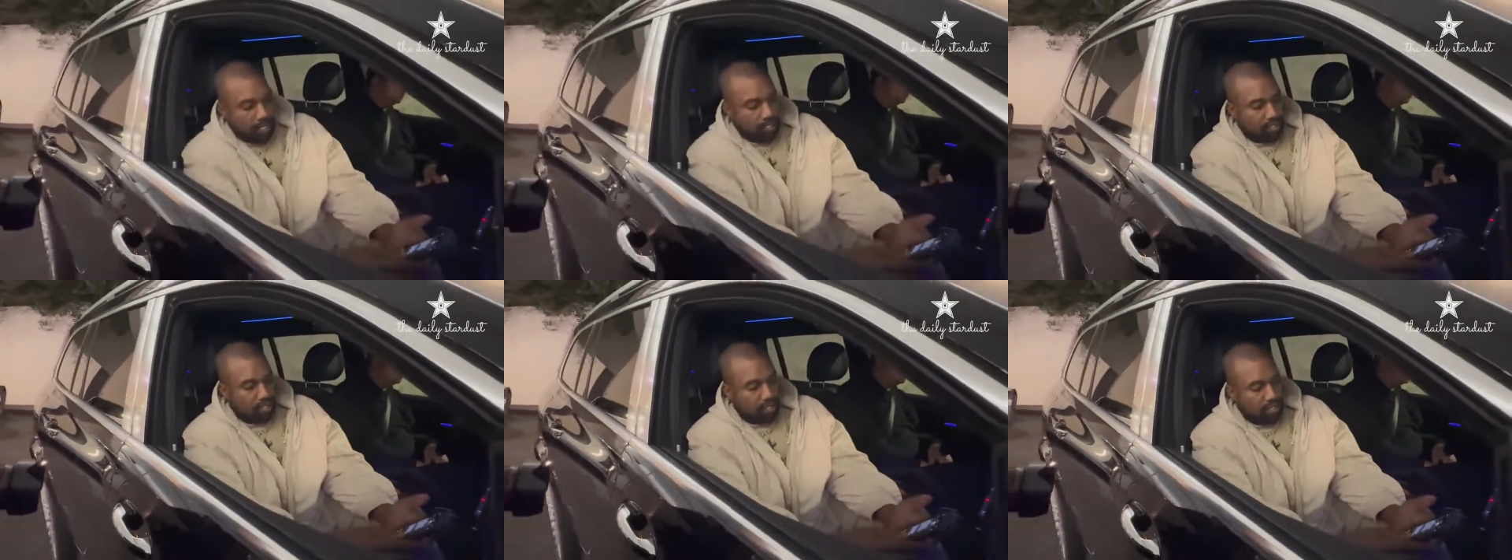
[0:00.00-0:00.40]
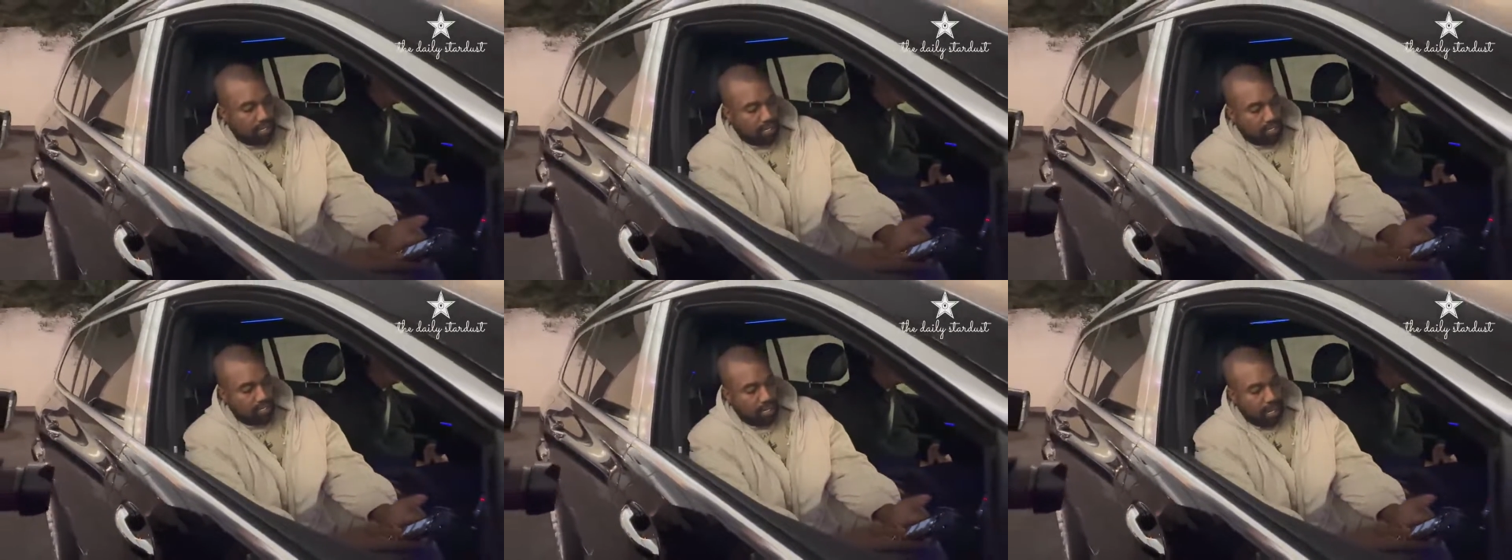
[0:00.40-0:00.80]
So it
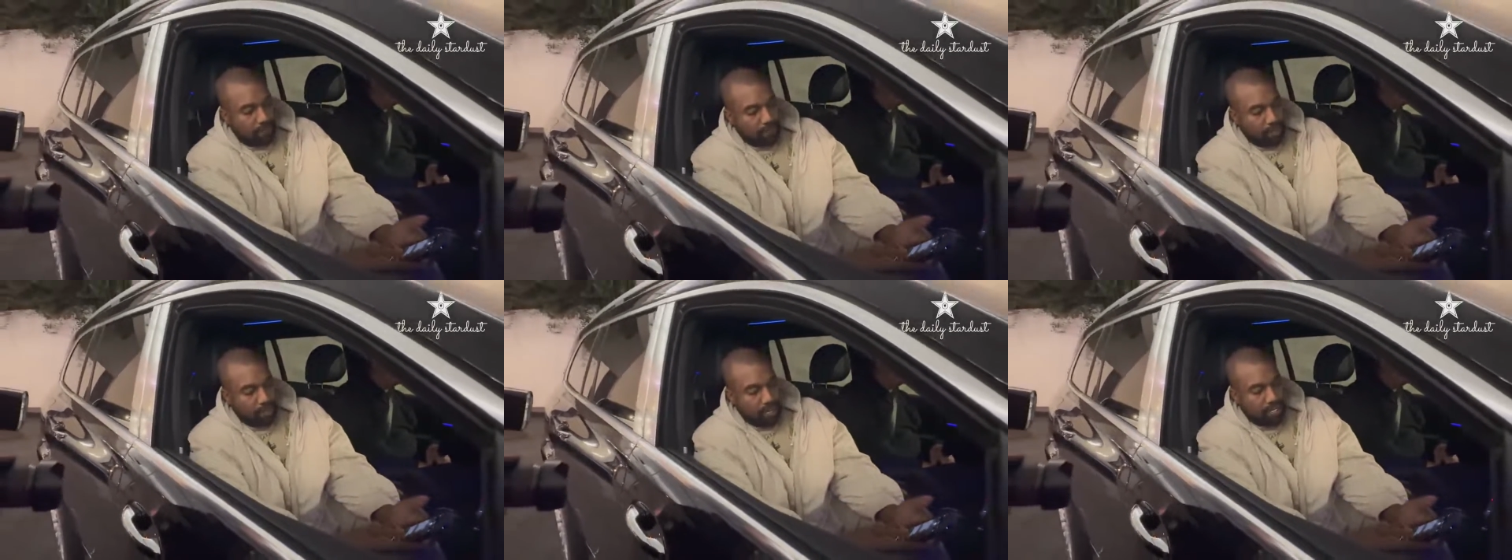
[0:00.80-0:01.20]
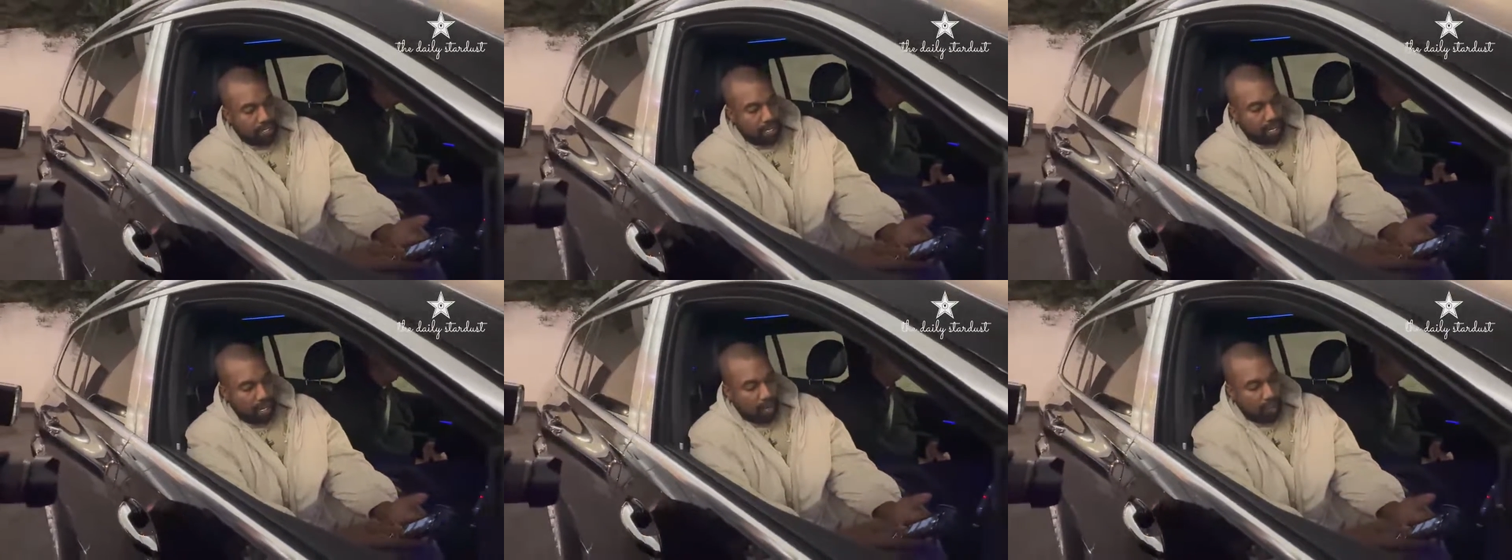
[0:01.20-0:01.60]
says, I'm going
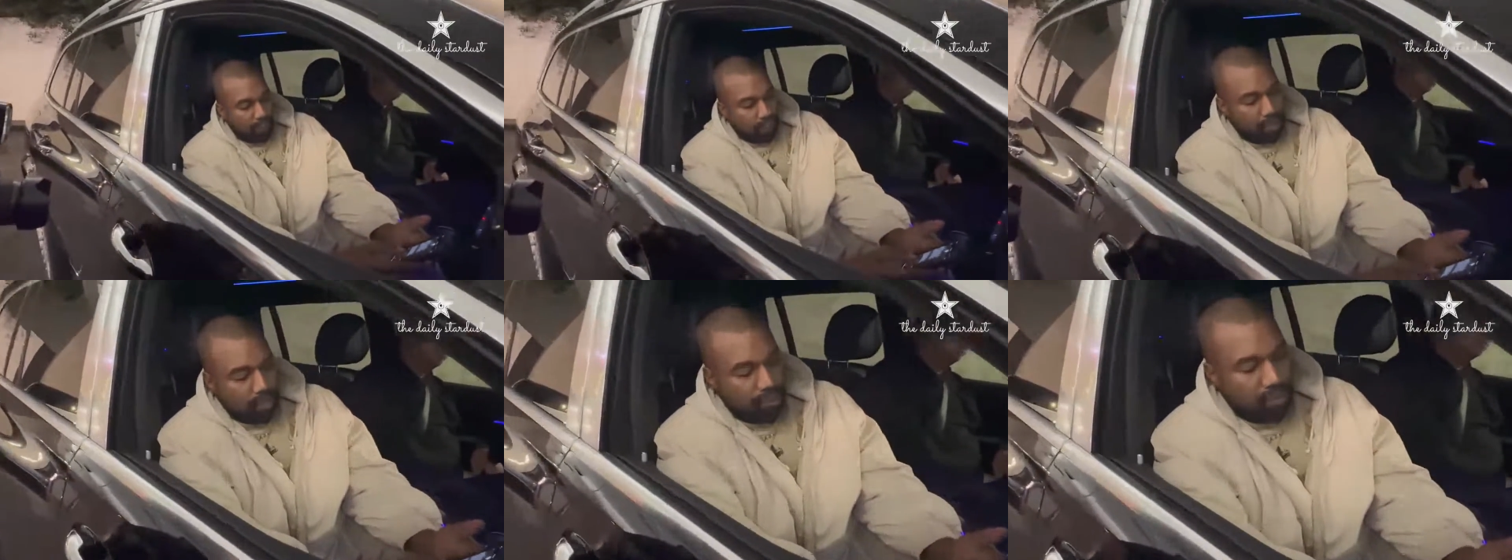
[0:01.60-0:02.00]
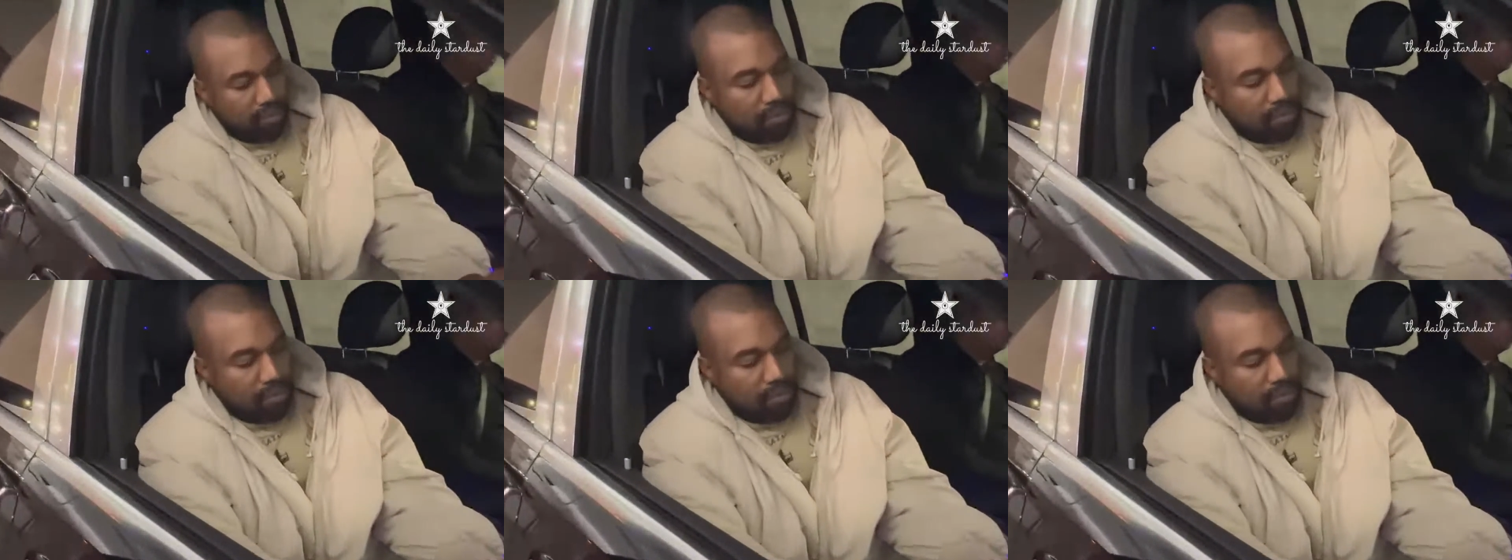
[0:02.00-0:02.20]
to help you